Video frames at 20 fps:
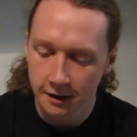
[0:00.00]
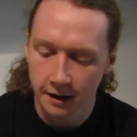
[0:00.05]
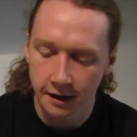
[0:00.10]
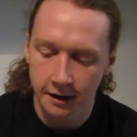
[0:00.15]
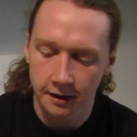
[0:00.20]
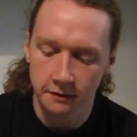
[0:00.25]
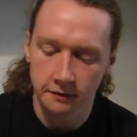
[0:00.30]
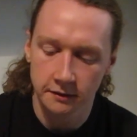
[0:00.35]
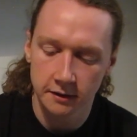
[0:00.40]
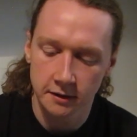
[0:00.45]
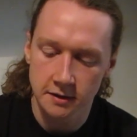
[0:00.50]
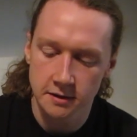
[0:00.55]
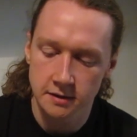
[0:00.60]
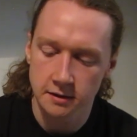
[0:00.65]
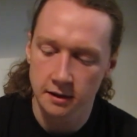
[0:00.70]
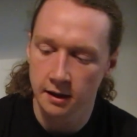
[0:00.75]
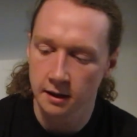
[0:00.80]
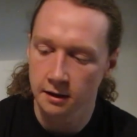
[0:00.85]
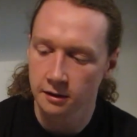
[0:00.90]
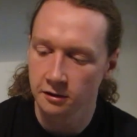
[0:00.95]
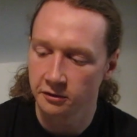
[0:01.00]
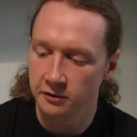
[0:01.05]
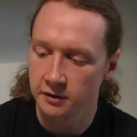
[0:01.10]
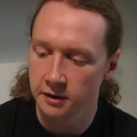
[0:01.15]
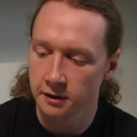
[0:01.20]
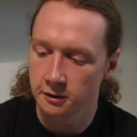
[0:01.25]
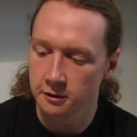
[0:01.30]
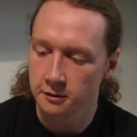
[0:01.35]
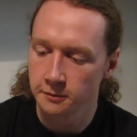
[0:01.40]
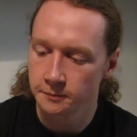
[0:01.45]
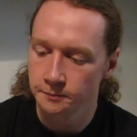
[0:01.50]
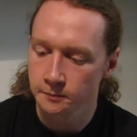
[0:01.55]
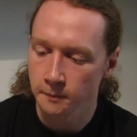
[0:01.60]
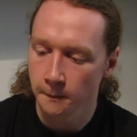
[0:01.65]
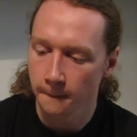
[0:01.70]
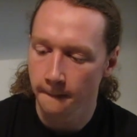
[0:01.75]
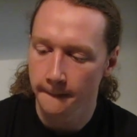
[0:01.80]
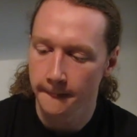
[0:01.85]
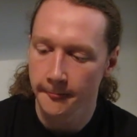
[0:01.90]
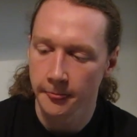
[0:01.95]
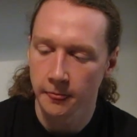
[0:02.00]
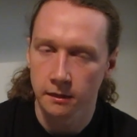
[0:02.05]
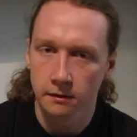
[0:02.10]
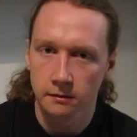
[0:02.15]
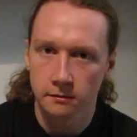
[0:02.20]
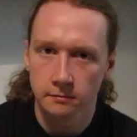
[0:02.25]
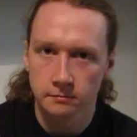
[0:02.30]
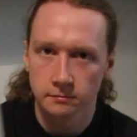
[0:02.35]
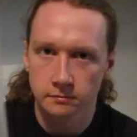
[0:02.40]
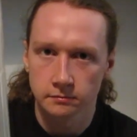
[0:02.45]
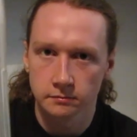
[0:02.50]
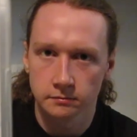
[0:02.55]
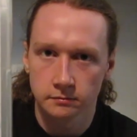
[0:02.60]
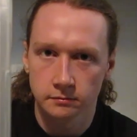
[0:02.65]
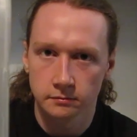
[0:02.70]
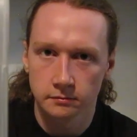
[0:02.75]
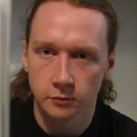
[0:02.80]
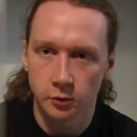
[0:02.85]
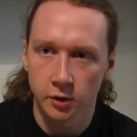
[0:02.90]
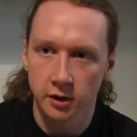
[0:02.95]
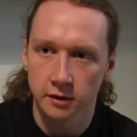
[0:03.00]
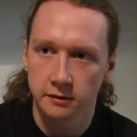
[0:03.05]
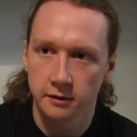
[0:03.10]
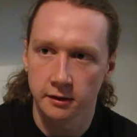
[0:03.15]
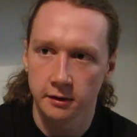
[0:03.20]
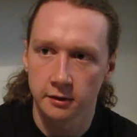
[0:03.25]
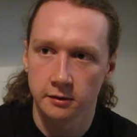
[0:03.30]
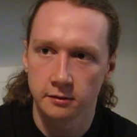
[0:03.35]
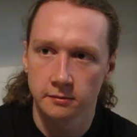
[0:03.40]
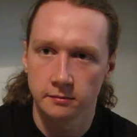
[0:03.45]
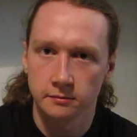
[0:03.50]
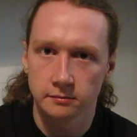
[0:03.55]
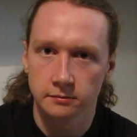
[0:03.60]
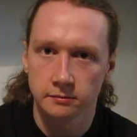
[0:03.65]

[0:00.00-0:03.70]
and this elf here, right there,